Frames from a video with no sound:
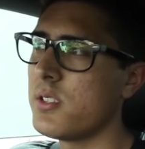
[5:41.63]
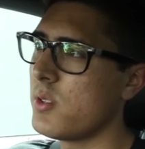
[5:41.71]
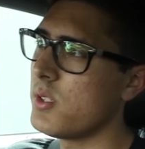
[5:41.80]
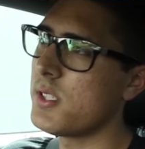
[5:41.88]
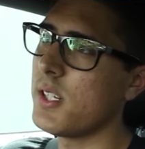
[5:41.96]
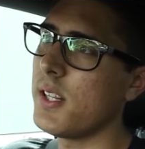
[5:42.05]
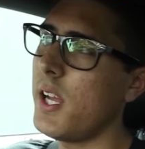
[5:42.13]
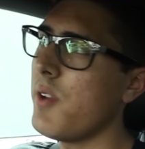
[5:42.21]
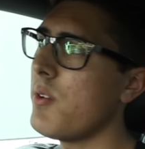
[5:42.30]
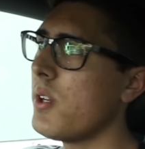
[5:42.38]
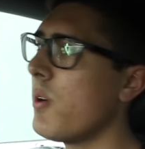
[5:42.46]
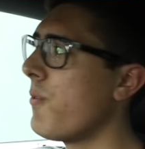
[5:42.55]
So it's gonna allow
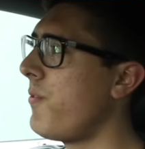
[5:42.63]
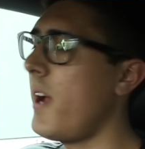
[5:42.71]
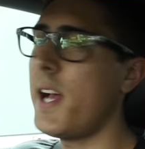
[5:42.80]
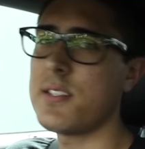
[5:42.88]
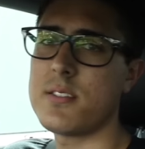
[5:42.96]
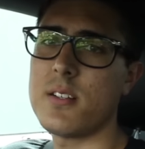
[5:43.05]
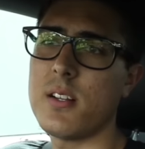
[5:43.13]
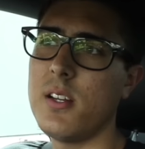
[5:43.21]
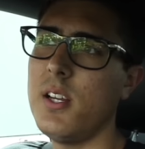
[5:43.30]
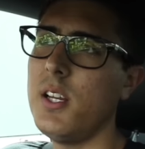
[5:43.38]
you to go faster.